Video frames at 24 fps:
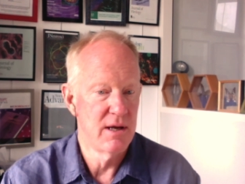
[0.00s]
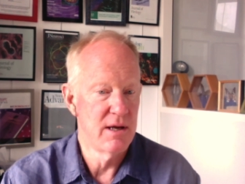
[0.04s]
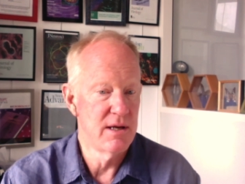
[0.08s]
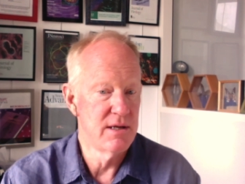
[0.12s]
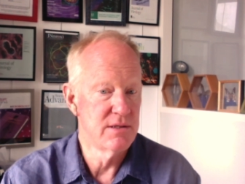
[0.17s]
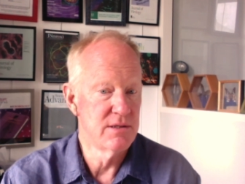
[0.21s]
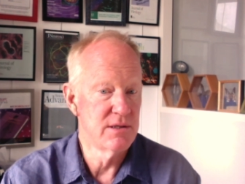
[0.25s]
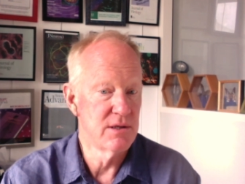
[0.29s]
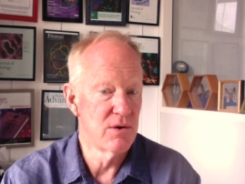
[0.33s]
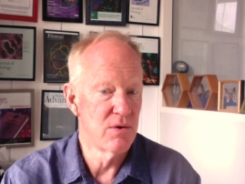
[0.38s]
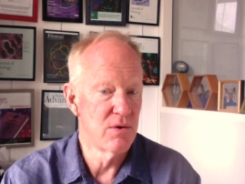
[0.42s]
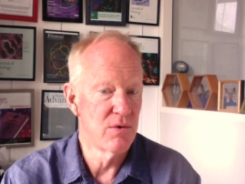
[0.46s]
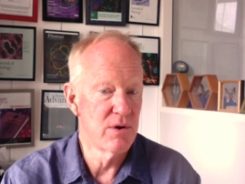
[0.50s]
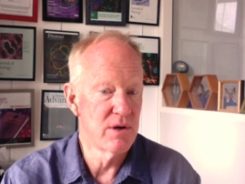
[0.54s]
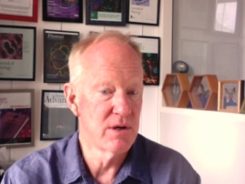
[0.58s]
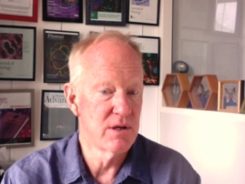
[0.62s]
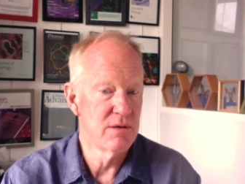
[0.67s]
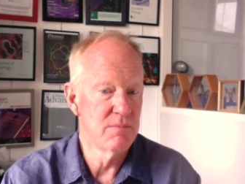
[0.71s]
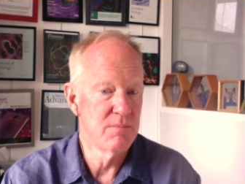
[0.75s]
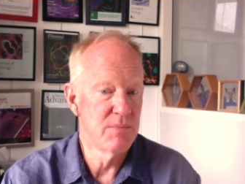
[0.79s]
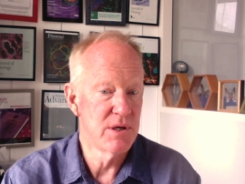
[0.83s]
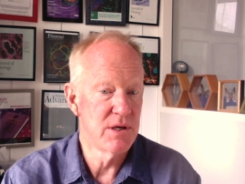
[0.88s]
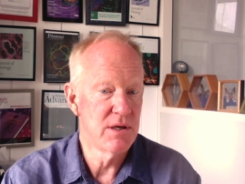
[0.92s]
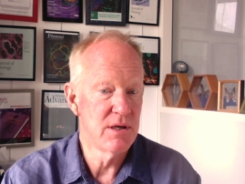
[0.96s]
Is it going
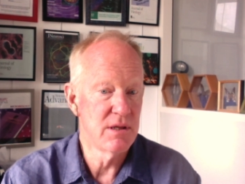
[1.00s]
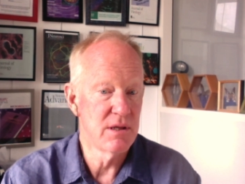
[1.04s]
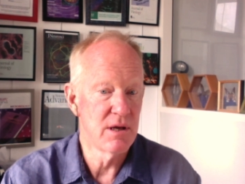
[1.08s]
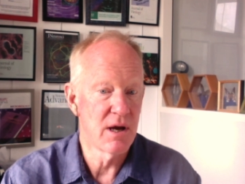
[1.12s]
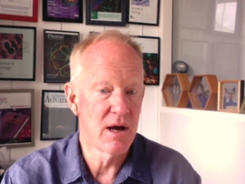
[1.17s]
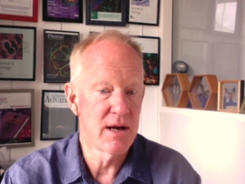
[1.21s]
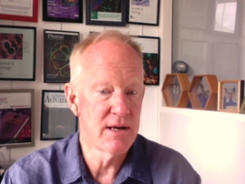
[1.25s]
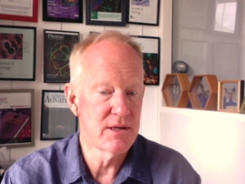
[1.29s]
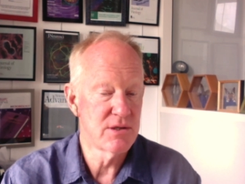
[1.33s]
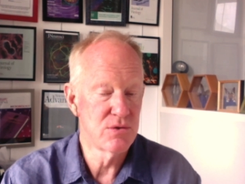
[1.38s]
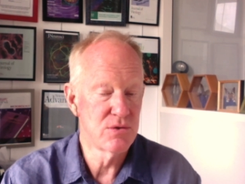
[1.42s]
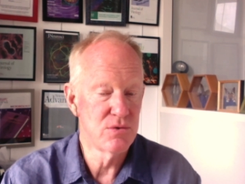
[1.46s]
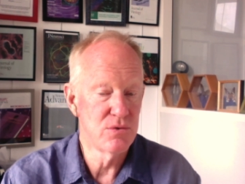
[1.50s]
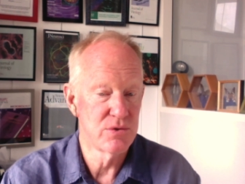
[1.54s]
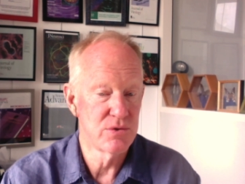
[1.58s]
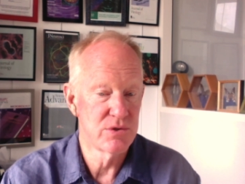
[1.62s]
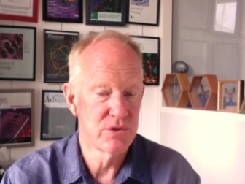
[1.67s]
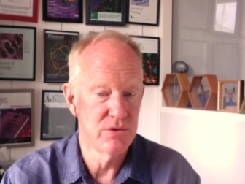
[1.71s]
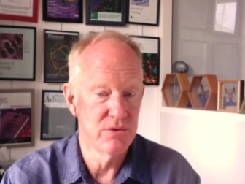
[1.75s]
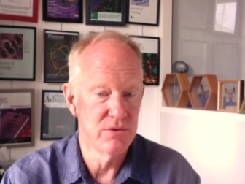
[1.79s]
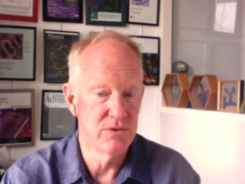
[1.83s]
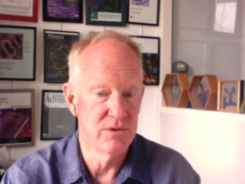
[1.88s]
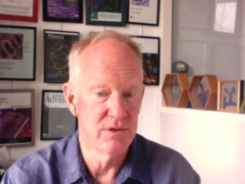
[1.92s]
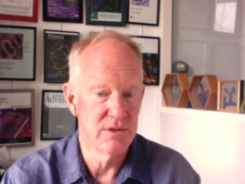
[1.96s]
to be the high school
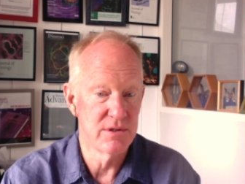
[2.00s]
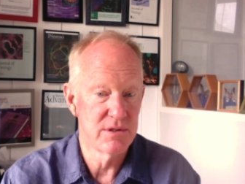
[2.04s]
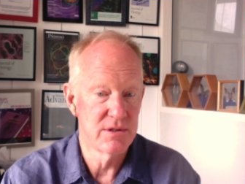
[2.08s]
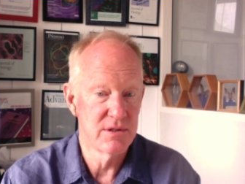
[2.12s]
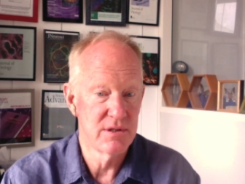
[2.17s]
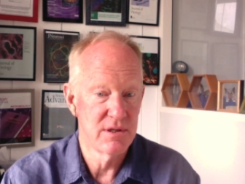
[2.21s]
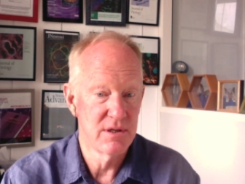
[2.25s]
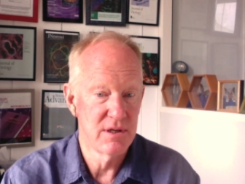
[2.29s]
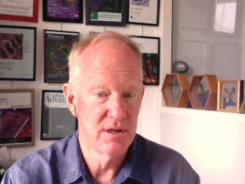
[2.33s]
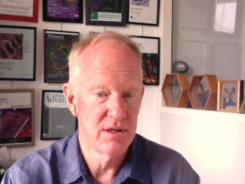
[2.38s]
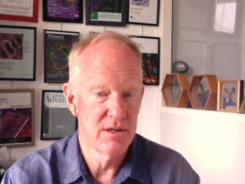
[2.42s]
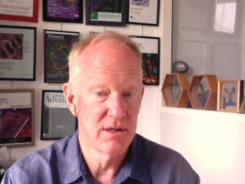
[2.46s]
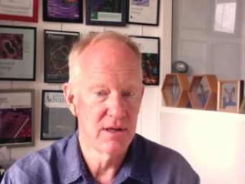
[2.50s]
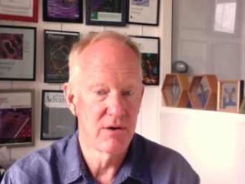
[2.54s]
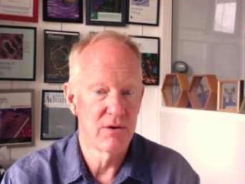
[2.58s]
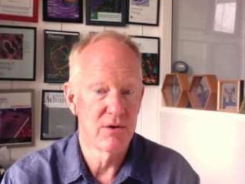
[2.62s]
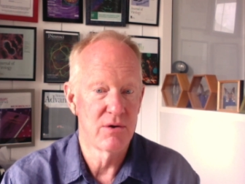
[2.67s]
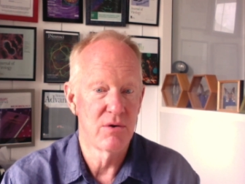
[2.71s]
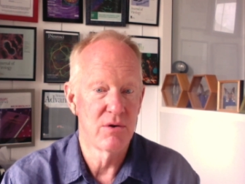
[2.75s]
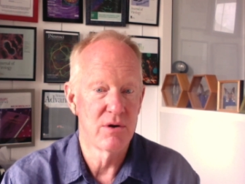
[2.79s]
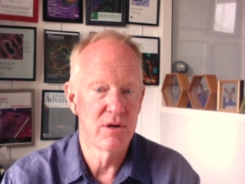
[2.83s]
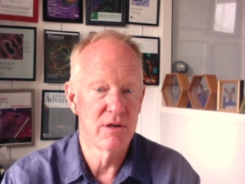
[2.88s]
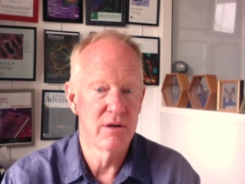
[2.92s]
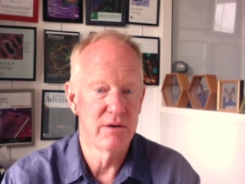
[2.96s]
students that
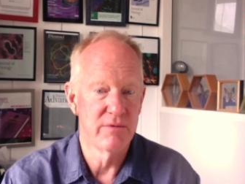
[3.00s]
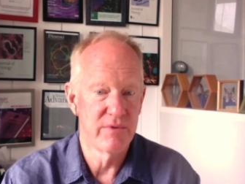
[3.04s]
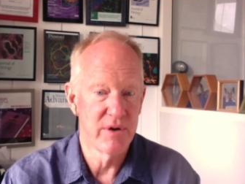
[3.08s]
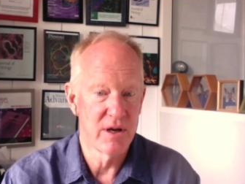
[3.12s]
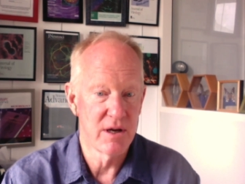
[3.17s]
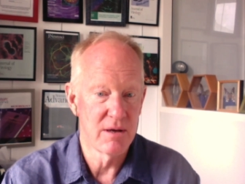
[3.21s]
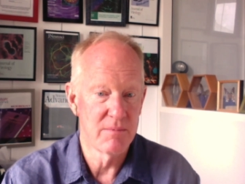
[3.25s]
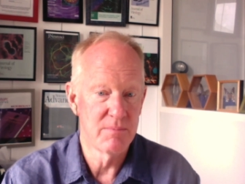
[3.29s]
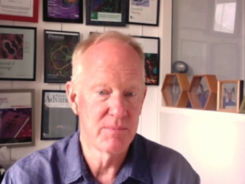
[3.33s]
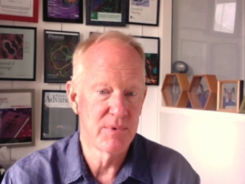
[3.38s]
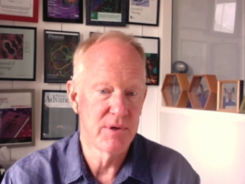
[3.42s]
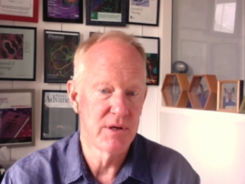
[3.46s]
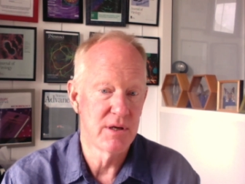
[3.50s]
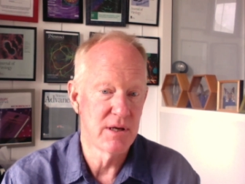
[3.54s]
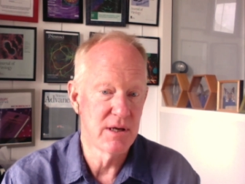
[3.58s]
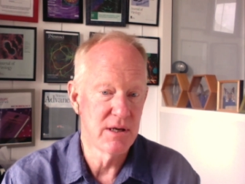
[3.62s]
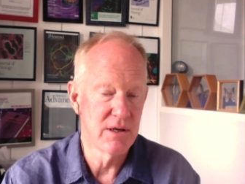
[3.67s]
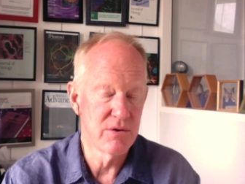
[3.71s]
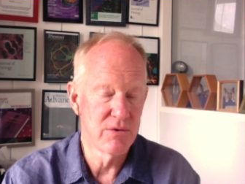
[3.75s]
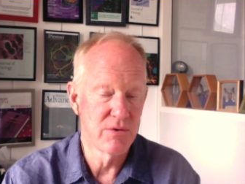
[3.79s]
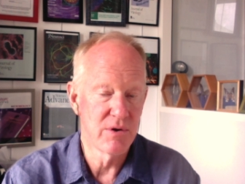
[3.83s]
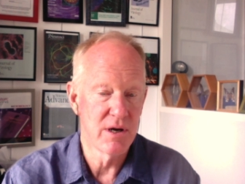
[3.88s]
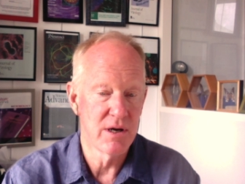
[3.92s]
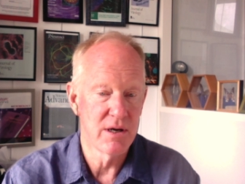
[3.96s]
are going to develop and
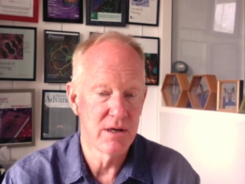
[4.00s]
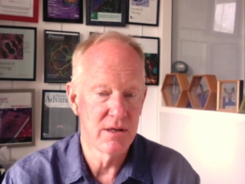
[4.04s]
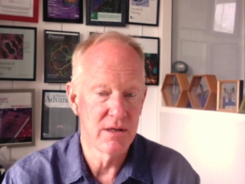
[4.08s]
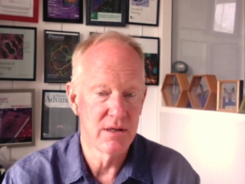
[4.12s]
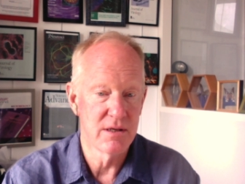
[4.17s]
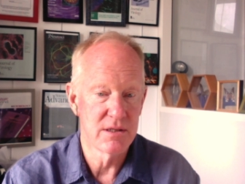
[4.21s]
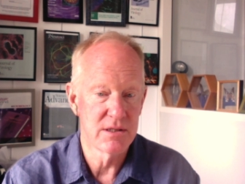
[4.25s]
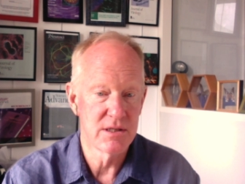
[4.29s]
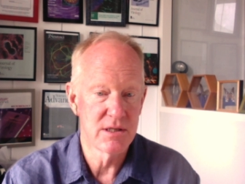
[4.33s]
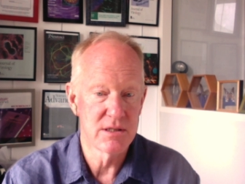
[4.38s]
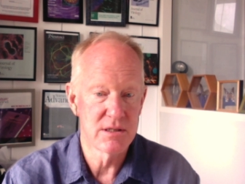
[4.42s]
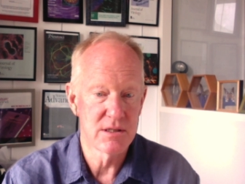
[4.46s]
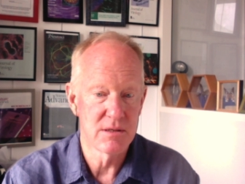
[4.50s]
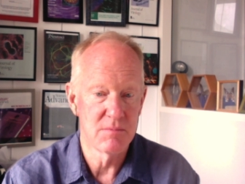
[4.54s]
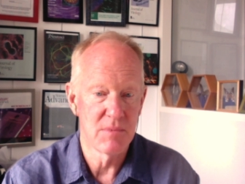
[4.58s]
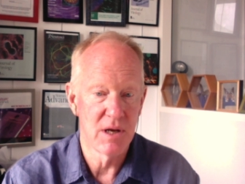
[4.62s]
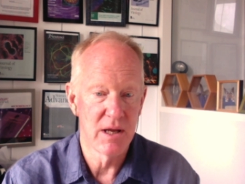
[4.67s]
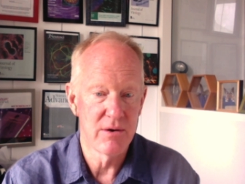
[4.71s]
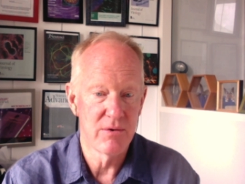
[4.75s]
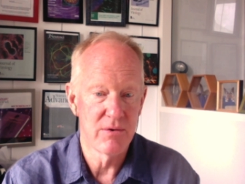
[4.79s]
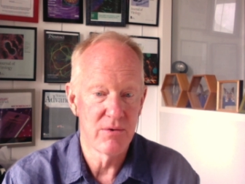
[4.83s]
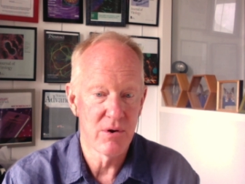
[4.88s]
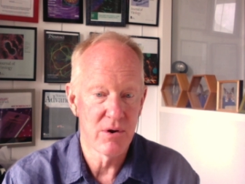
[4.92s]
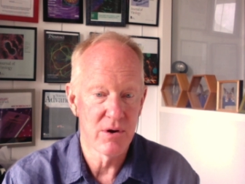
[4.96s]
integrate into the system
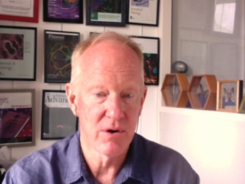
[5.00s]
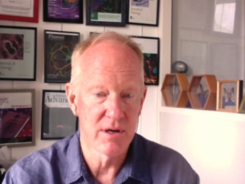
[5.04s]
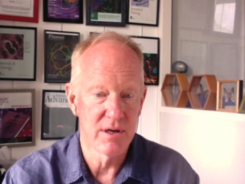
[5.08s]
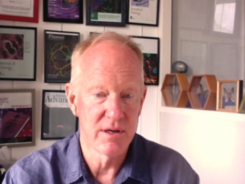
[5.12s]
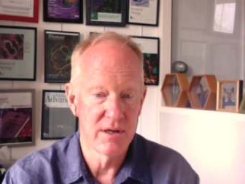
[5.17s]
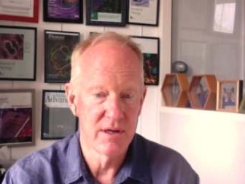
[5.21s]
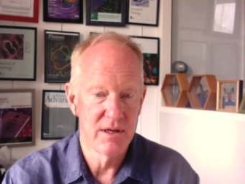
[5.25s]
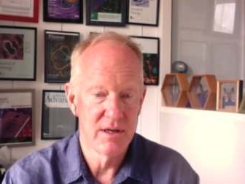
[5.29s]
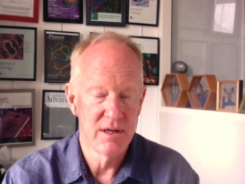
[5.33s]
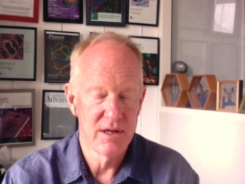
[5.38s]
later on?